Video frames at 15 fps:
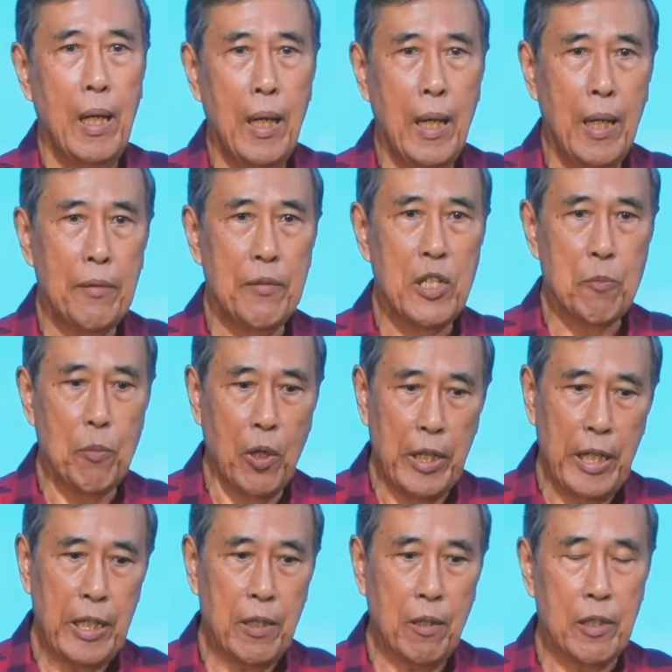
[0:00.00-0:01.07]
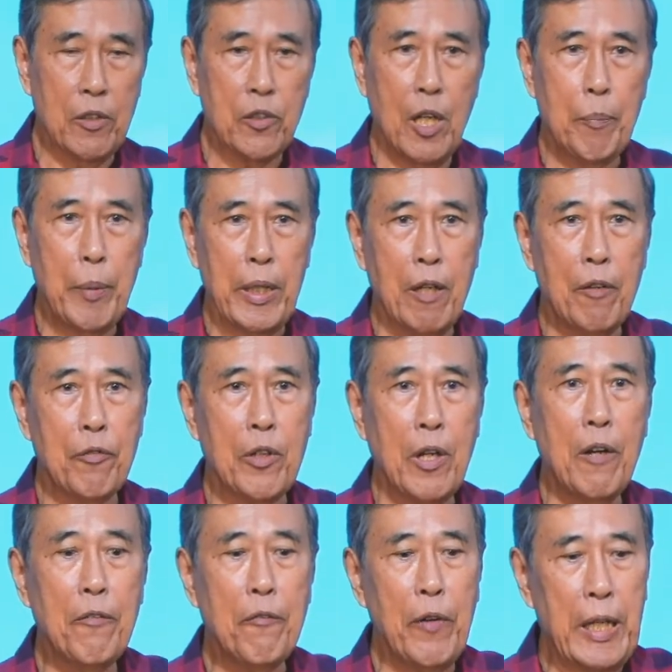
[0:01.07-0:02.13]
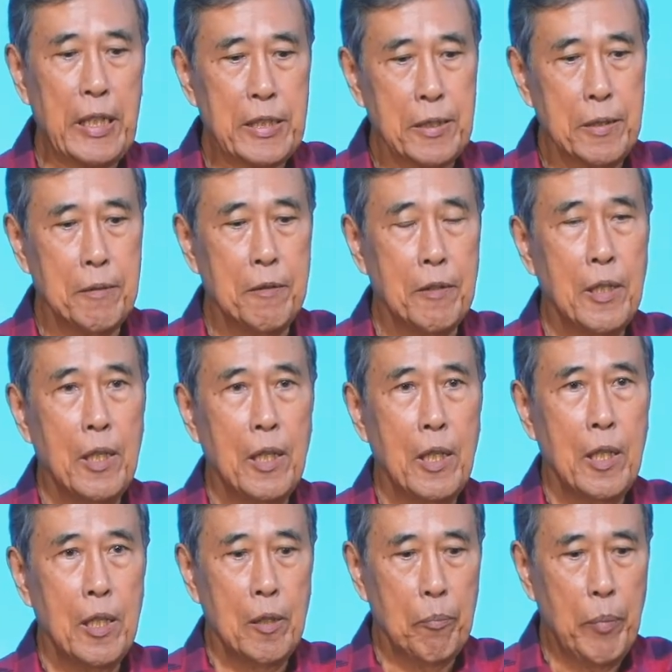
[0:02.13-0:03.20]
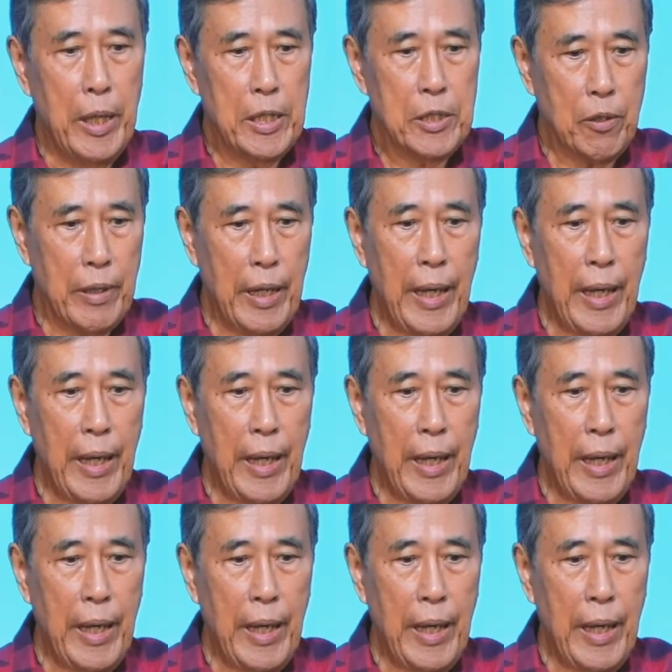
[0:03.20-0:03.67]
this morning on the topic of conflict based